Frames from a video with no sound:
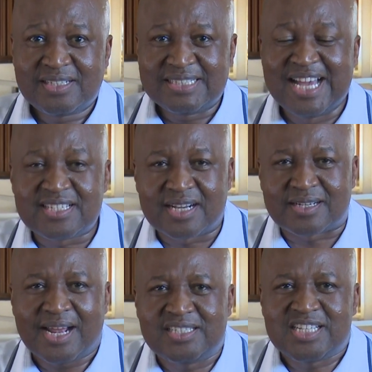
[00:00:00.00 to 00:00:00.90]
There's a
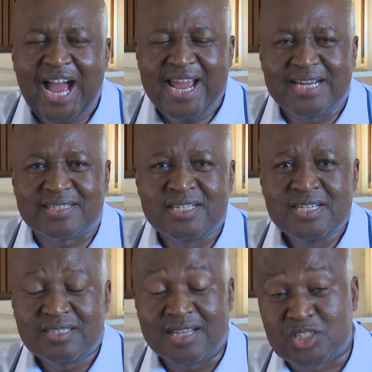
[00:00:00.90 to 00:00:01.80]
great giant
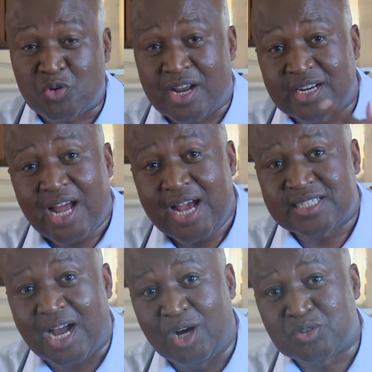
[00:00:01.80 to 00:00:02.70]
that's going to
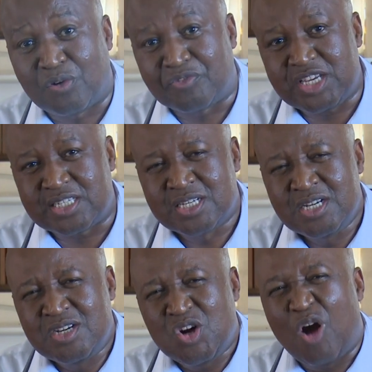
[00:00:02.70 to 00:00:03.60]
rise out of this.
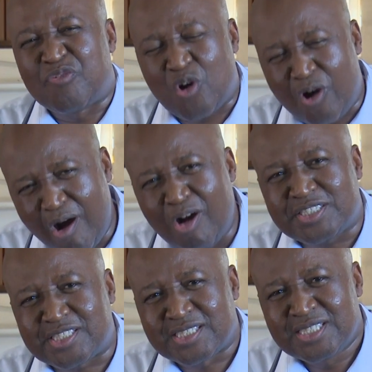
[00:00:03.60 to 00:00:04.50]
Of
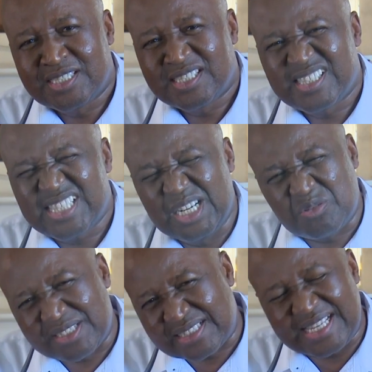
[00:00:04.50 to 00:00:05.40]
course, it
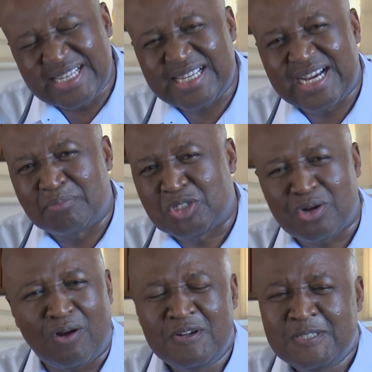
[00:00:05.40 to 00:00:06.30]
was thinking, I'm
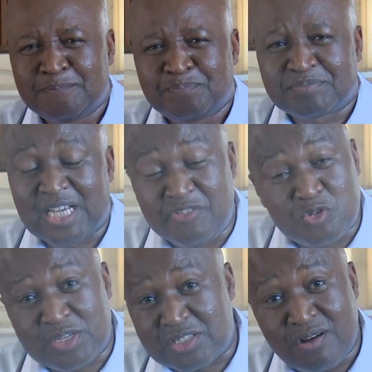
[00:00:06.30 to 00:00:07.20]
sure. If it was